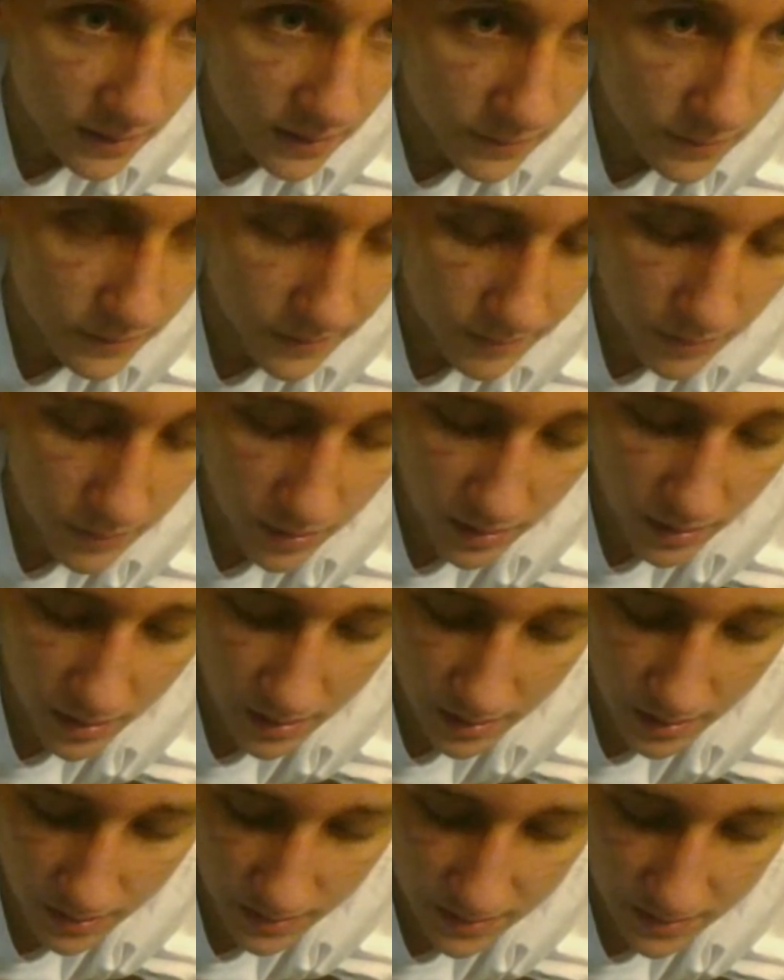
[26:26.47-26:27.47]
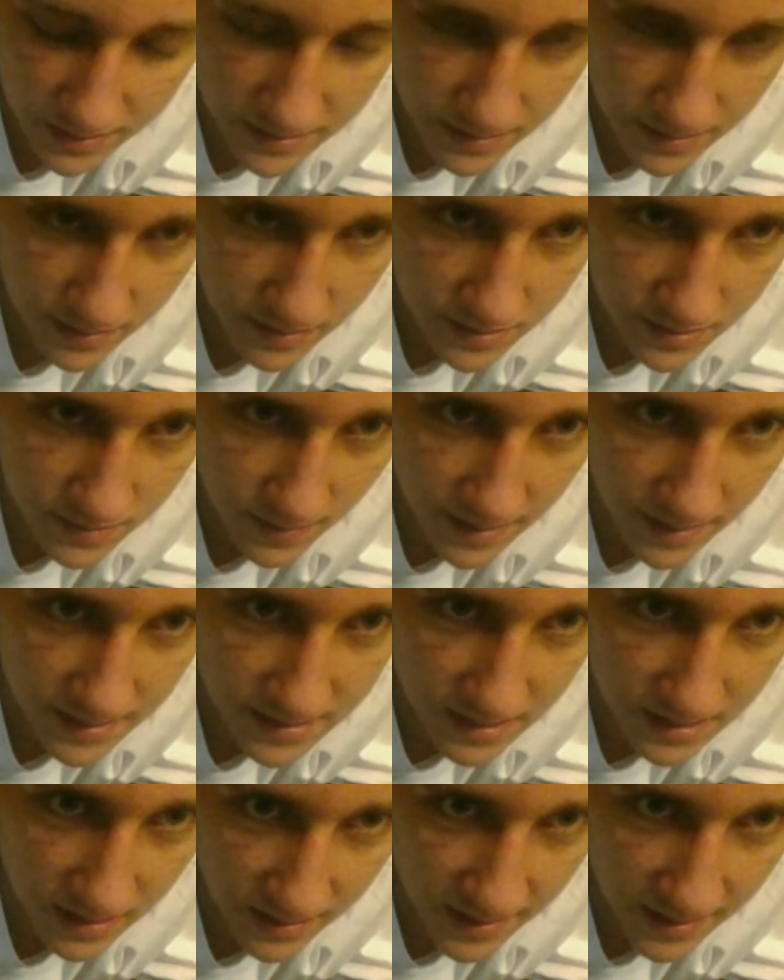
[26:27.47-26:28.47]
we will continue this
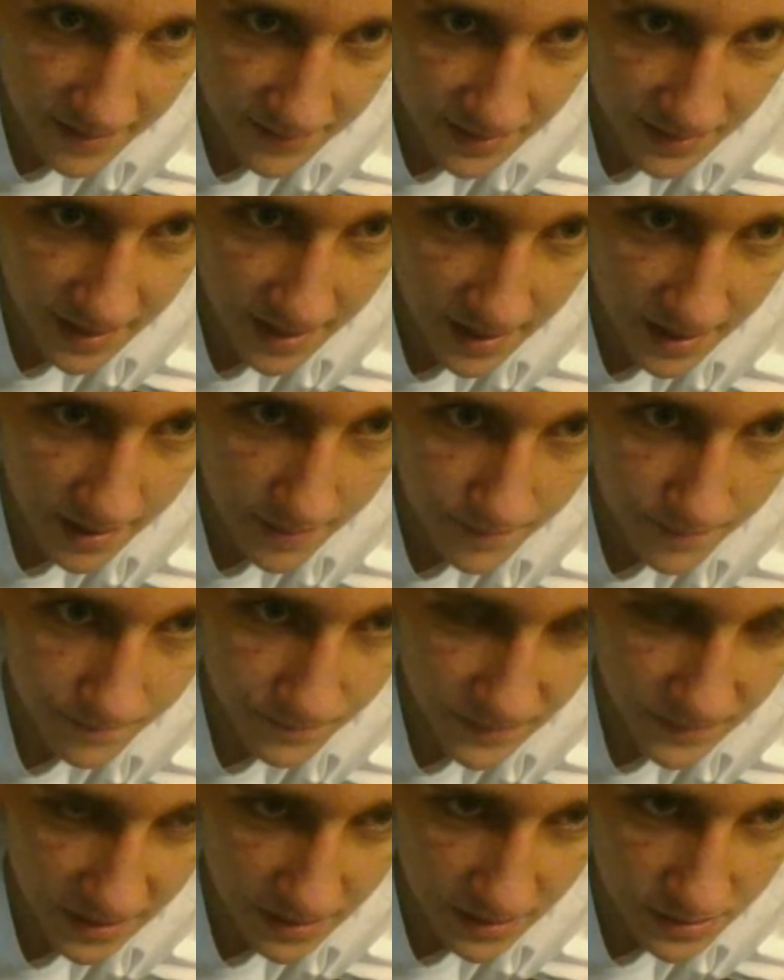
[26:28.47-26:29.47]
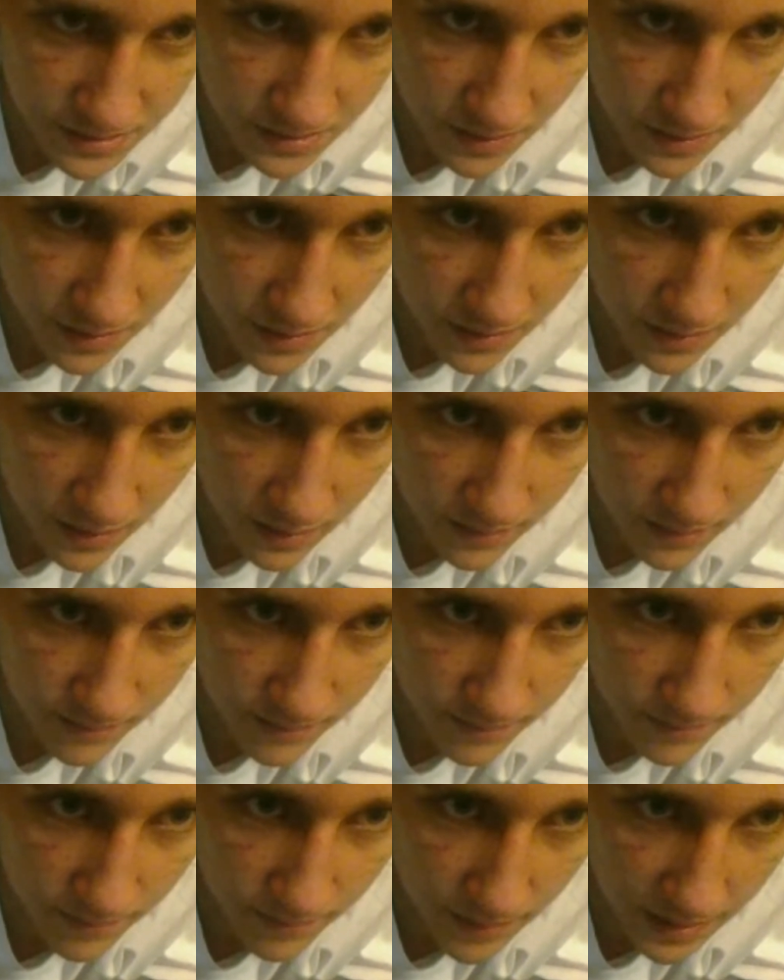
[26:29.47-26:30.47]
race 11 a.m. Eastern on
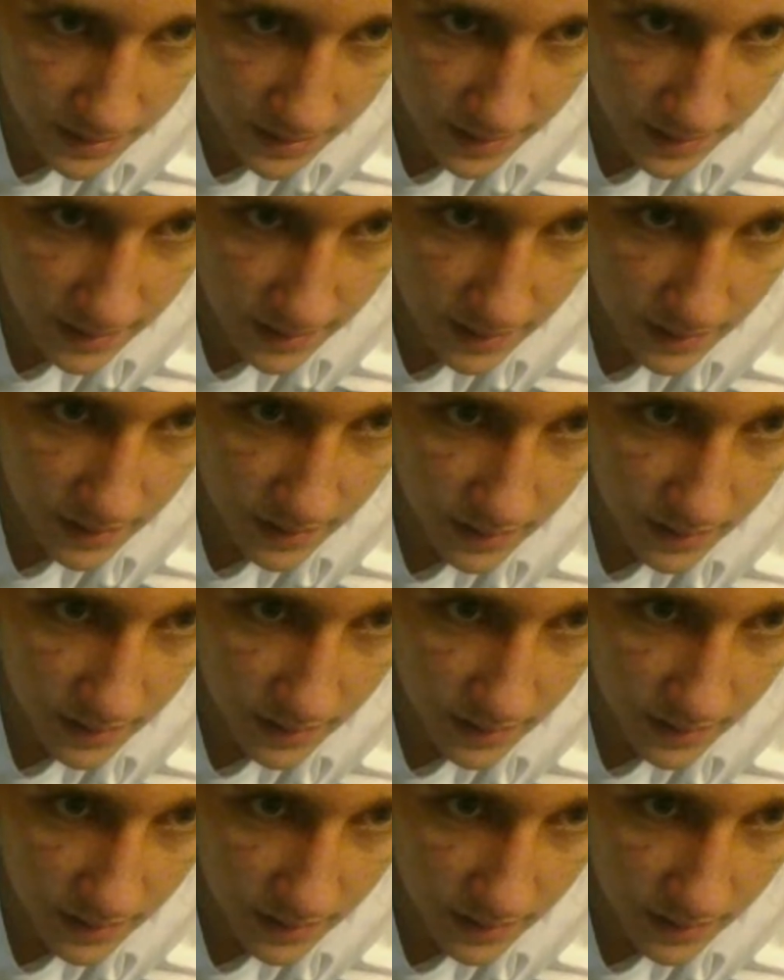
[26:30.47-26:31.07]
Monday